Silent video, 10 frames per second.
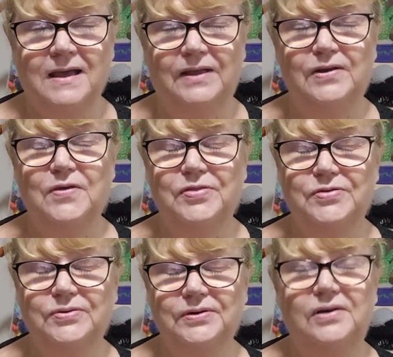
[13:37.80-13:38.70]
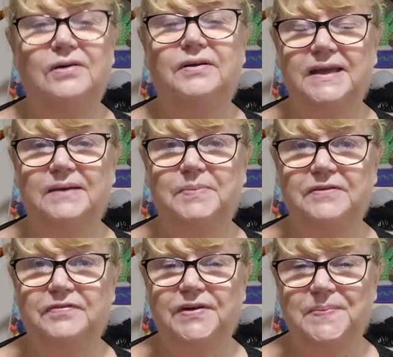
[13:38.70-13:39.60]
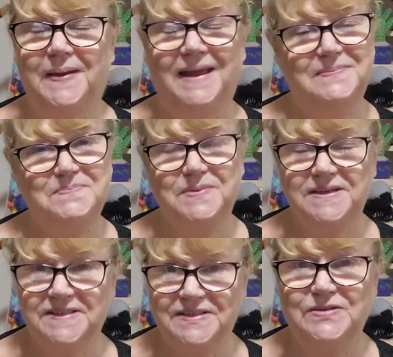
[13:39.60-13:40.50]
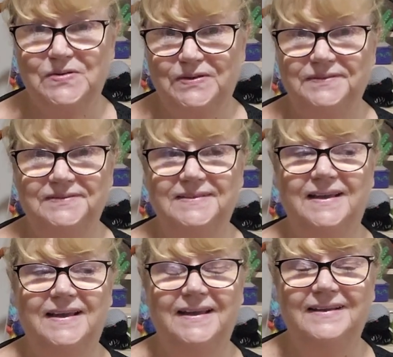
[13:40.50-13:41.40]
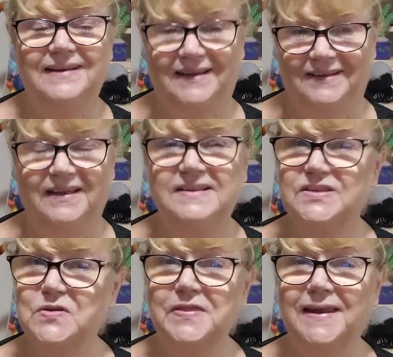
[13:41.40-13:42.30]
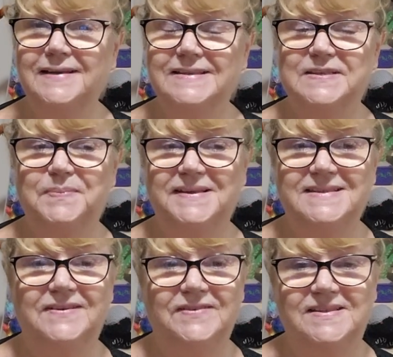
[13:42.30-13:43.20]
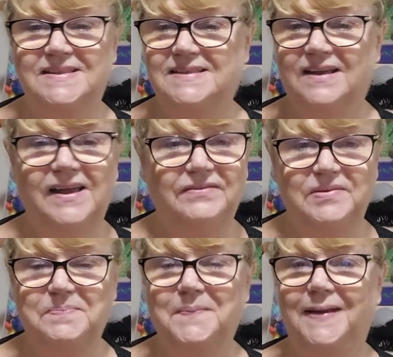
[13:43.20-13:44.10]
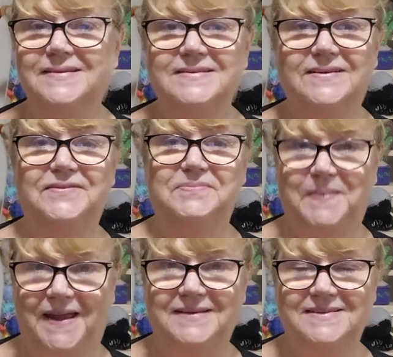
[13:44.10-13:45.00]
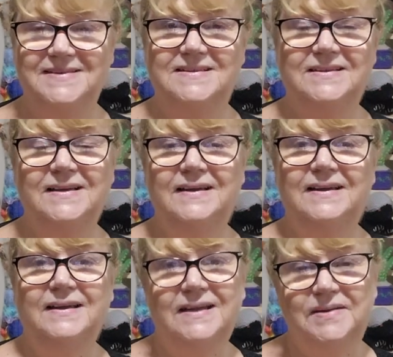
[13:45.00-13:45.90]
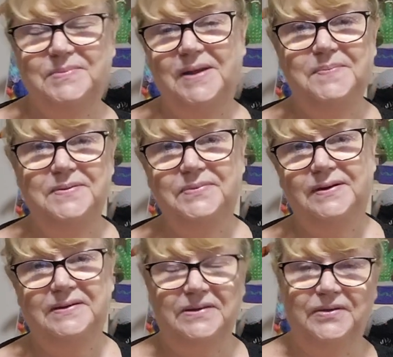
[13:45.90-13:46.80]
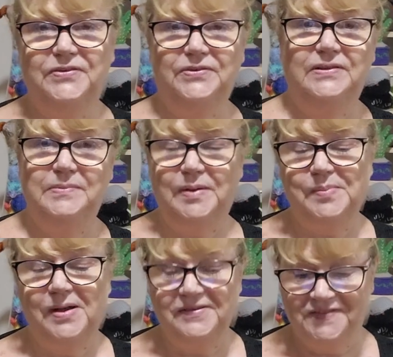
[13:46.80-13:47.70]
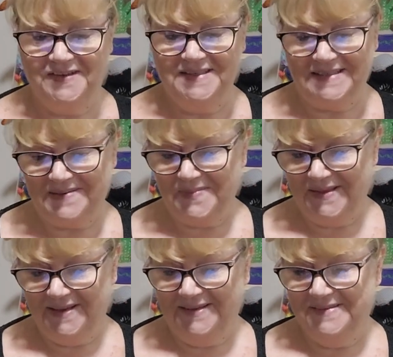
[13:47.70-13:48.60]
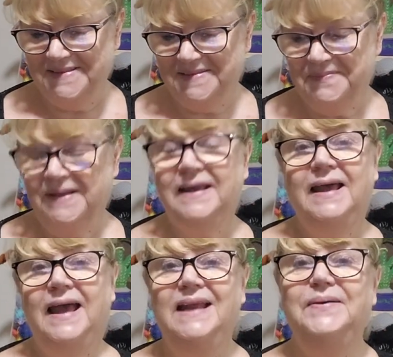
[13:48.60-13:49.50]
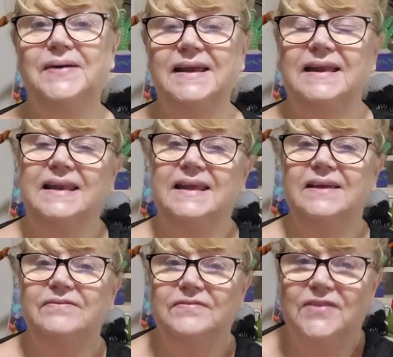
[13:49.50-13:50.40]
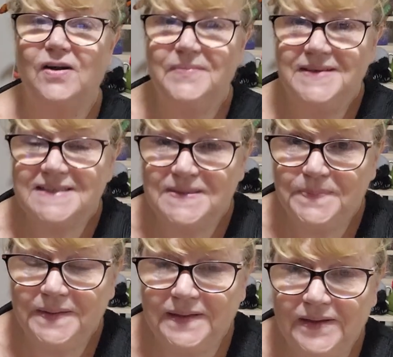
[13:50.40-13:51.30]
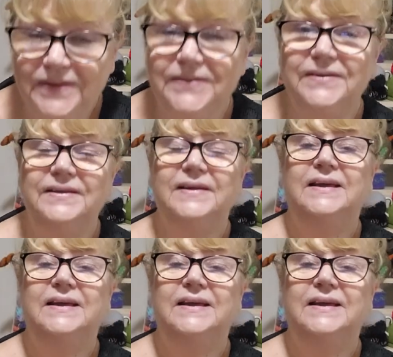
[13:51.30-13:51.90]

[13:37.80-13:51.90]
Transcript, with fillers: and I thought, oh yeah, it'd be a free pattern, but it's not. And yeah, it's not that expensive. It's just I have a mountain of patterns. And maybe when I go through them, I might find something else. Anyway, leave comments below